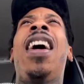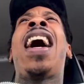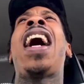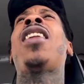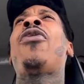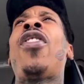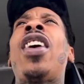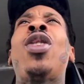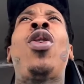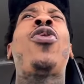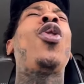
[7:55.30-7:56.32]
How the fuck
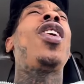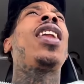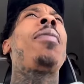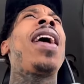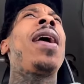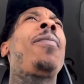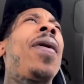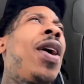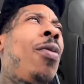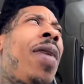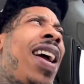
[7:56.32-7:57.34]
do a four hundred man
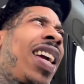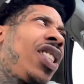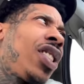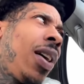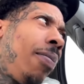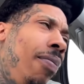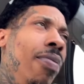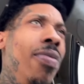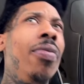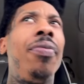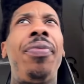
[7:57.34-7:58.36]
pound man get jumped?
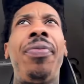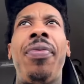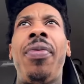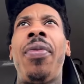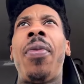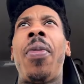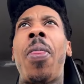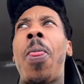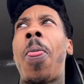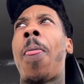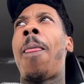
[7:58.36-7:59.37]
Beat like that
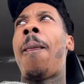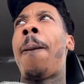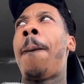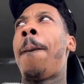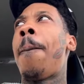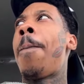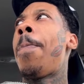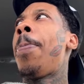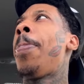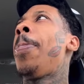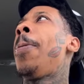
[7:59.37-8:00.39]
that though? Like, how
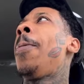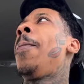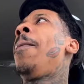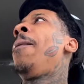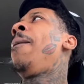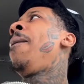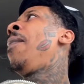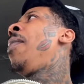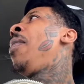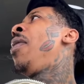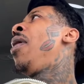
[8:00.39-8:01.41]
the fuck you get
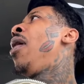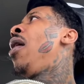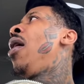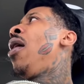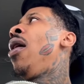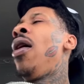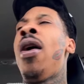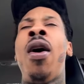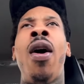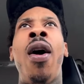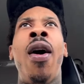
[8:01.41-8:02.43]
beat like that with
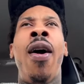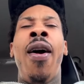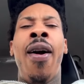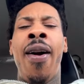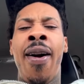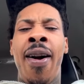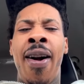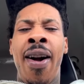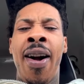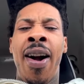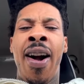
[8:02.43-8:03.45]
400 pounds?